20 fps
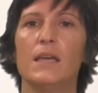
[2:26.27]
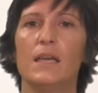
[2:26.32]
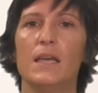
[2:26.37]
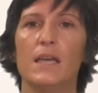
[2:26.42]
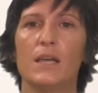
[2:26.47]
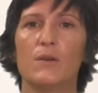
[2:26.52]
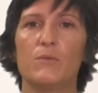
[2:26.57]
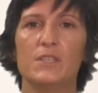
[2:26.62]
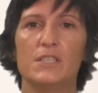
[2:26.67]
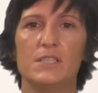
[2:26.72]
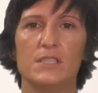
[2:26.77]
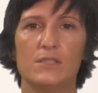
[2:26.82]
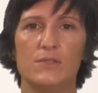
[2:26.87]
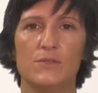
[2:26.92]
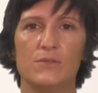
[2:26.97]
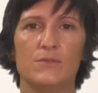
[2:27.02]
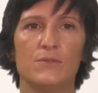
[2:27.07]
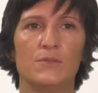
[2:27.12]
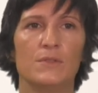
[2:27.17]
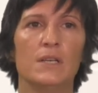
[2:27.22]
equity
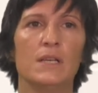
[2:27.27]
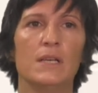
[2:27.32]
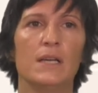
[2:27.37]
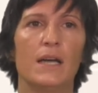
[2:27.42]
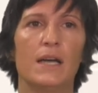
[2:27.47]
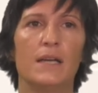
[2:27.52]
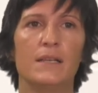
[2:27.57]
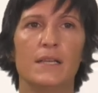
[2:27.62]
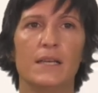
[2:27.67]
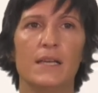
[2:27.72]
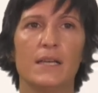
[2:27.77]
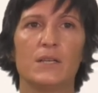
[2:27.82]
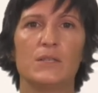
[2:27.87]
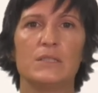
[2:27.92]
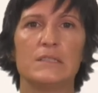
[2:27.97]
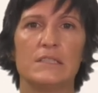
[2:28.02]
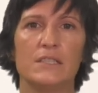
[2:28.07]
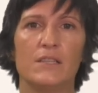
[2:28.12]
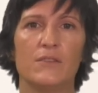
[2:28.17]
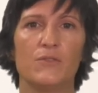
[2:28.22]
2, and
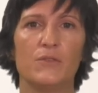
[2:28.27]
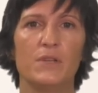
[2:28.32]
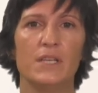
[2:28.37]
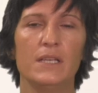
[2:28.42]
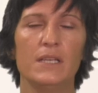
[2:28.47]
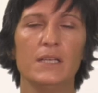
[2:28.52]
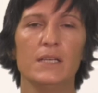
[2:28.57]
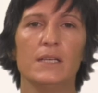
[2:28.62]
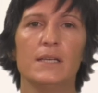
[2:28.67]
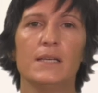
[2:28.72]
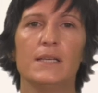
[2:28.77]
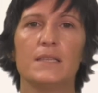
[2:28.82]
equity 3